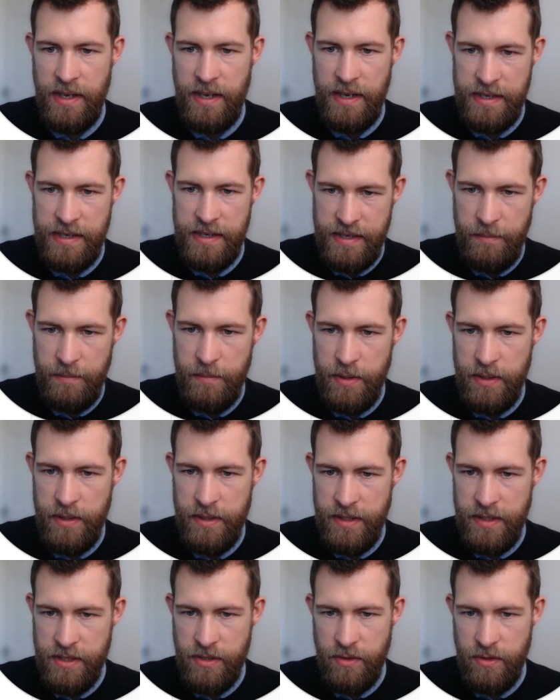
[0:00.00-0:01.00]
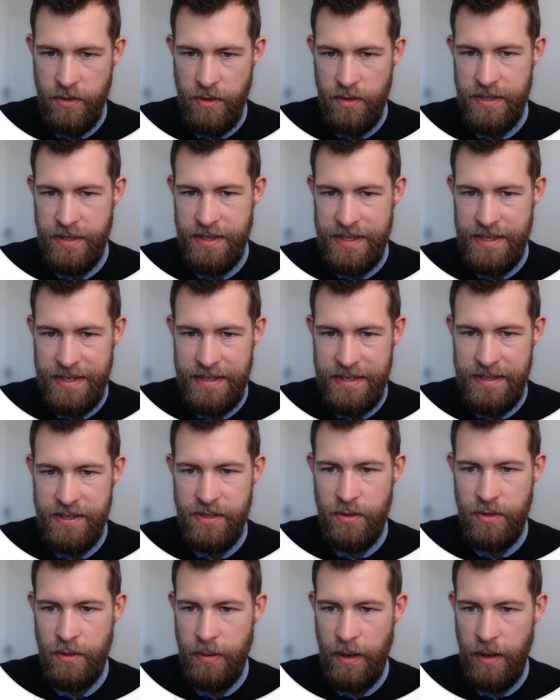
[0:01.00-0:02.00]
assembled, installed and
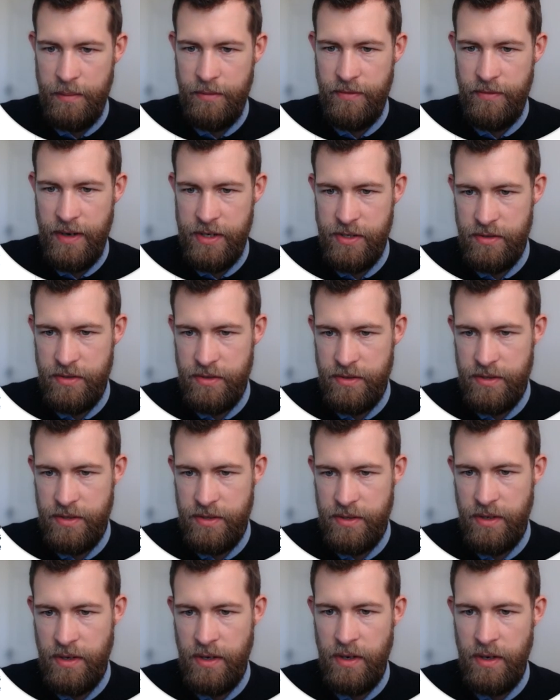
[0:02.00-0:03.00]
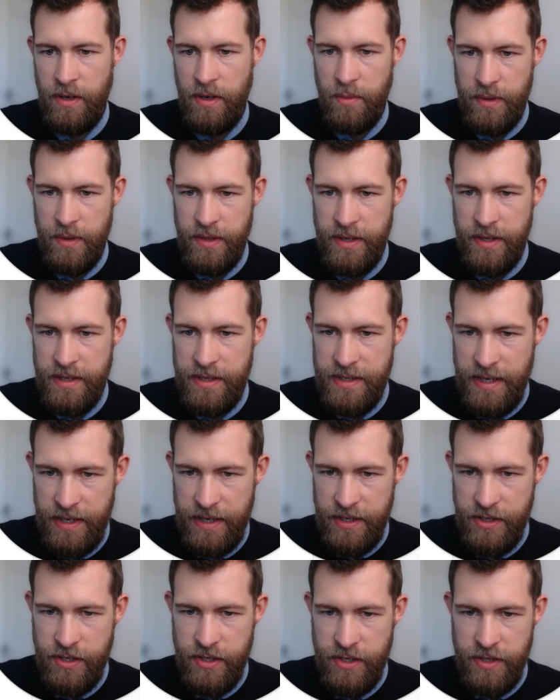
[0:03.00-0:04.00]
deinstalled by professionals, with the
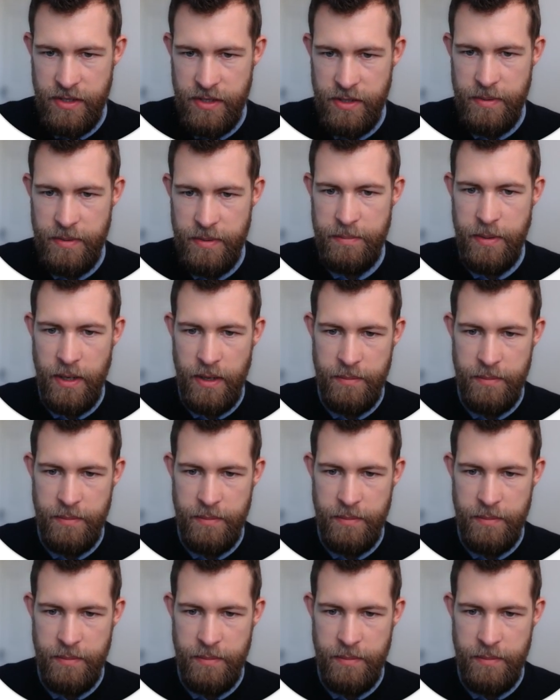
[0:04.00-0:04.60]
intention to be